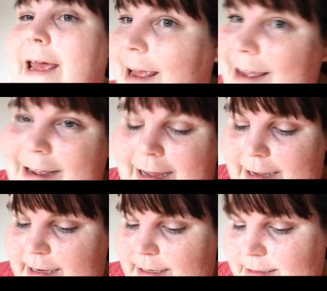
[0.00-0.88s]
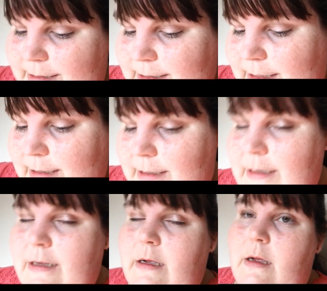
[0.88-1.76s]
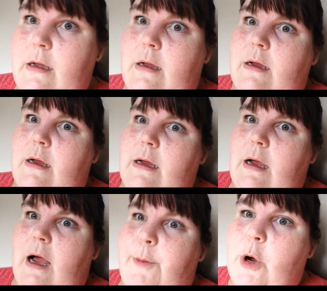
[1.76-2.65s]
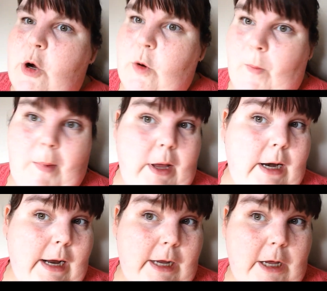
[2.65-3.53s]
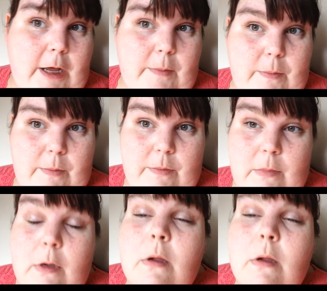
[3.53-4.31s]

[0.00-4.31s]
Hey guys, I'm home and I am.